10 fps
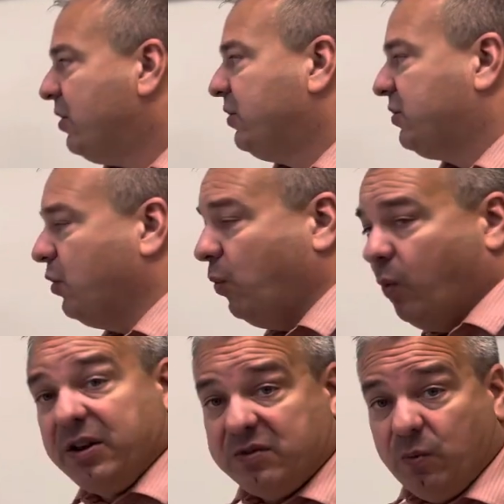So
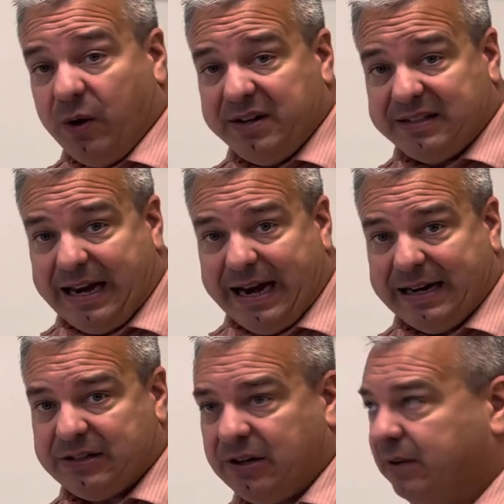what is the
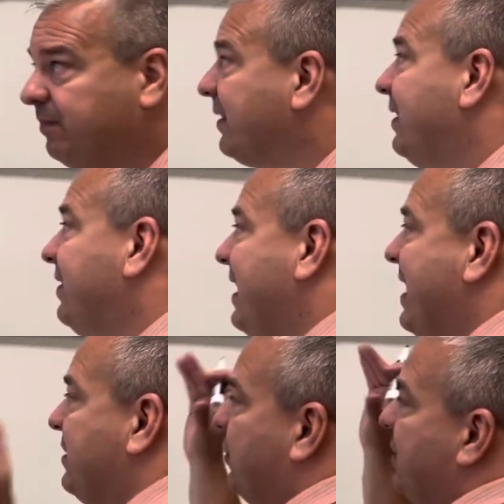answer? The
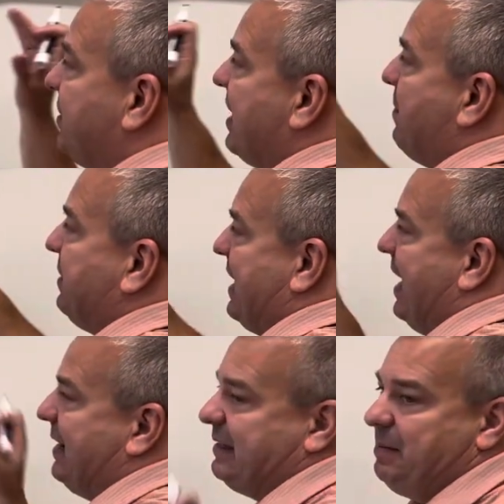answer is that
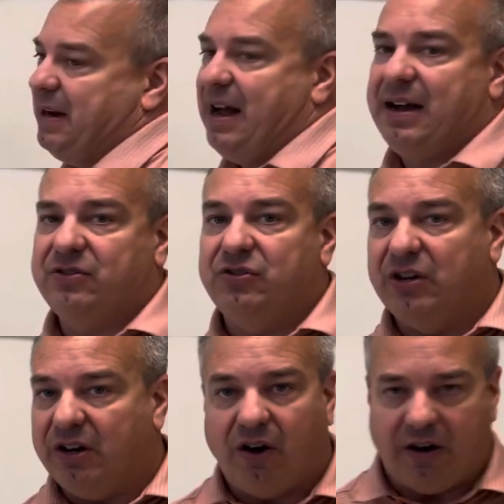potassium and
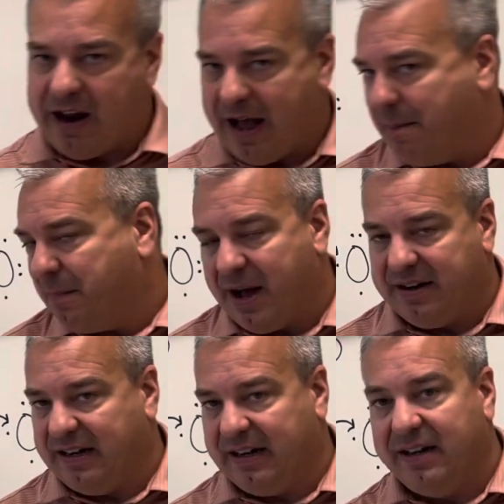oxygen are not
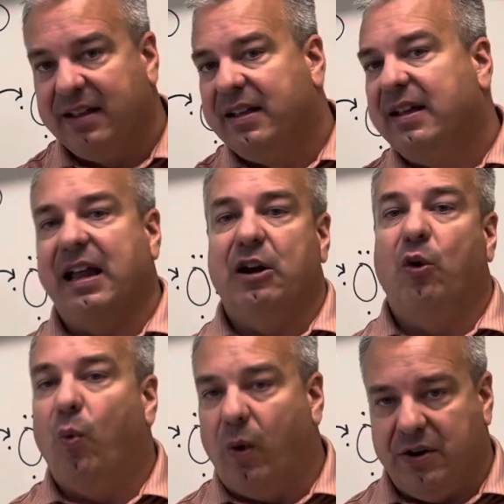bonding in a
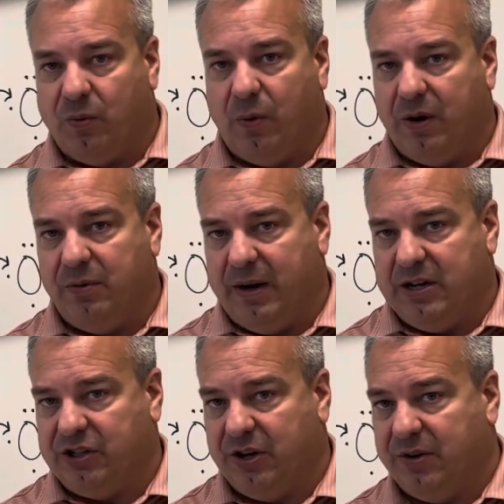1-to-1
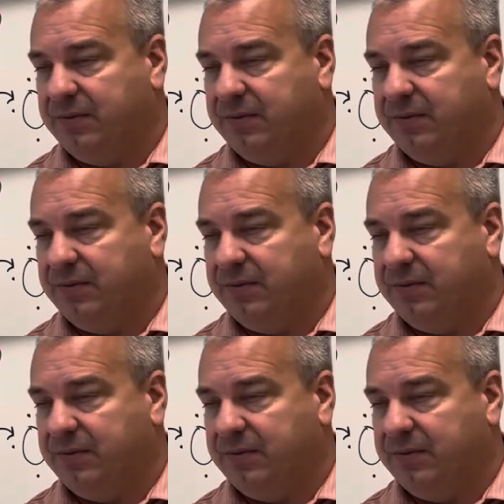ratio,